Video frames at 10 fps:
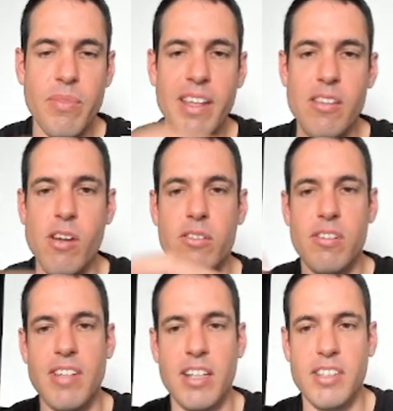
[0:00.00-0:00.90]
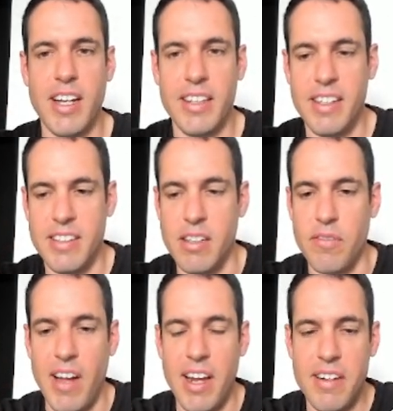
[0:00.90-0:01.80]
It's going to start generating these
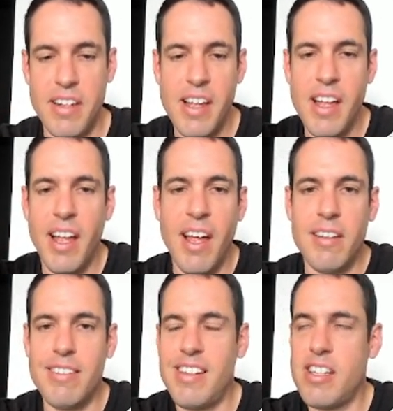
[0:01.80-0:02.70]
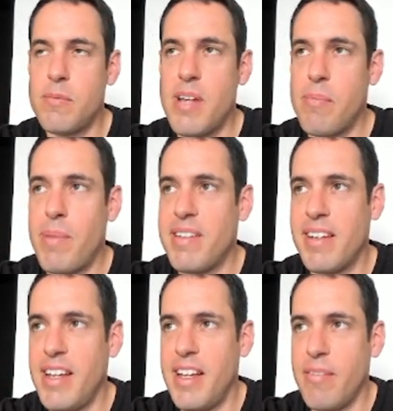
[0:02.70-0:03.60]
files. So this is
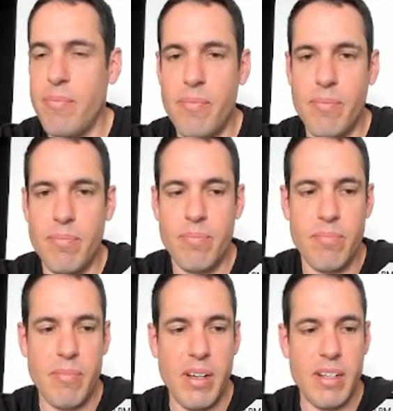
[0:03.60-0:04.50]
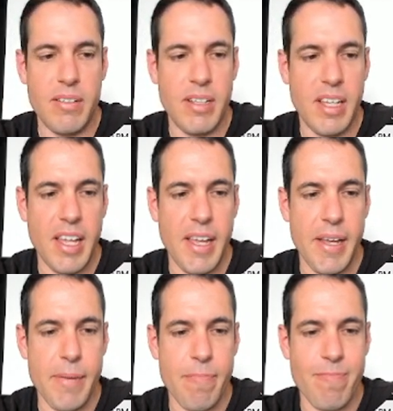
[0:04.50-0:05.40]
basically
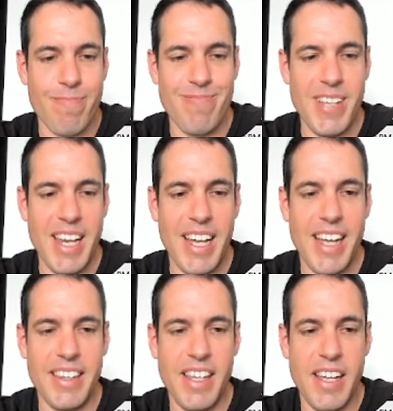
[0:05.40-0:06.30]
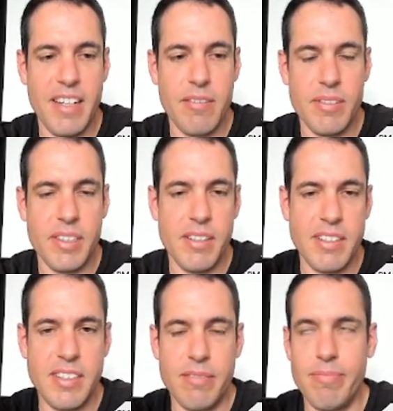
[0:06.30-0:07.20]
um, generating,
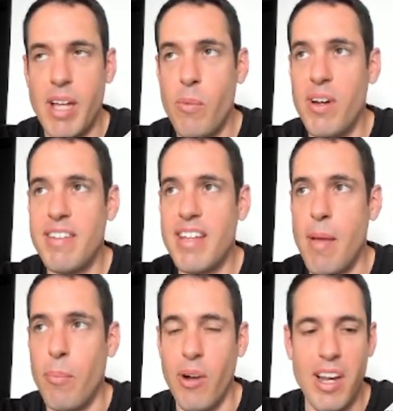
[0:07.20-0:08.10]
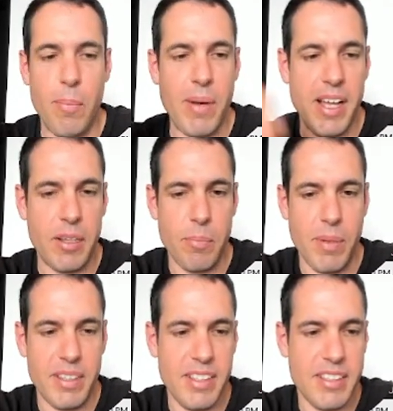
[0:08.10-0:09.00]
I wouldn't say a boilerplate,
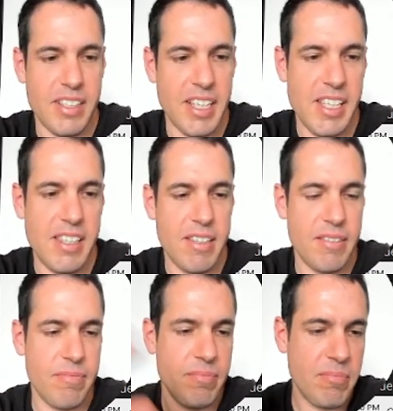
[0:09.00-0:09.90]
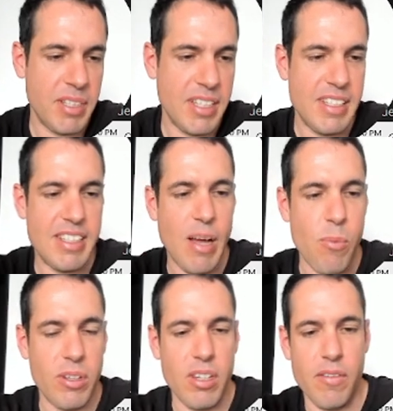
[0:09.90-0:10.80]
but it, it it's
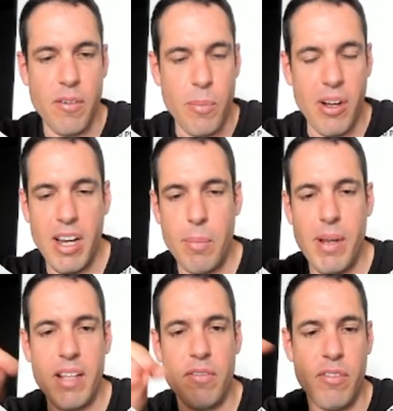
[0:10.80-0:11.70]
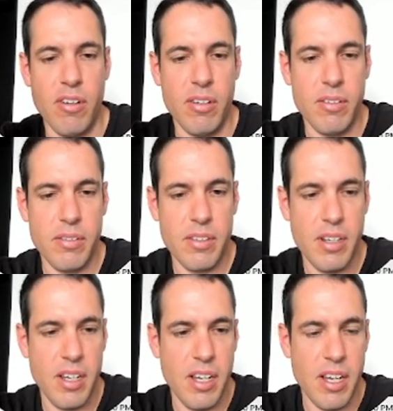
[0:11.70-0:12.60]
somewhat of a boilerplate for
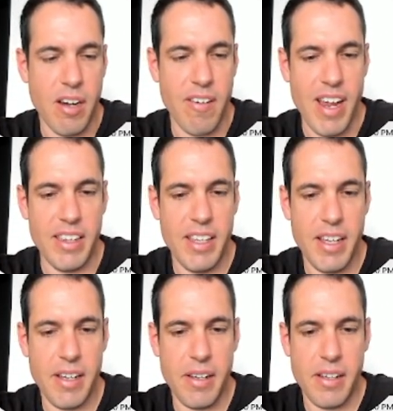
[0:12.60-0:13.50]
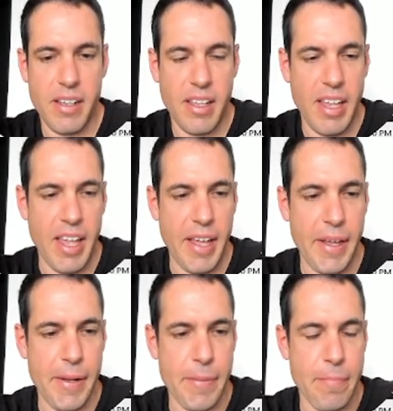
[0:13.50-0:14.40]
creating
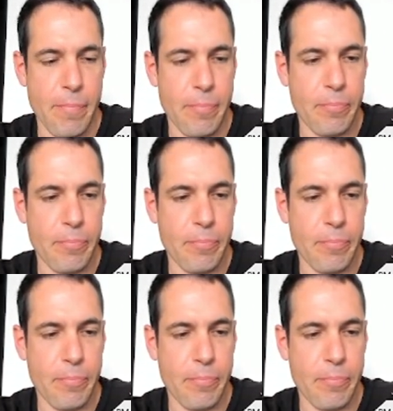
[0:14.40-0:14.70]
um,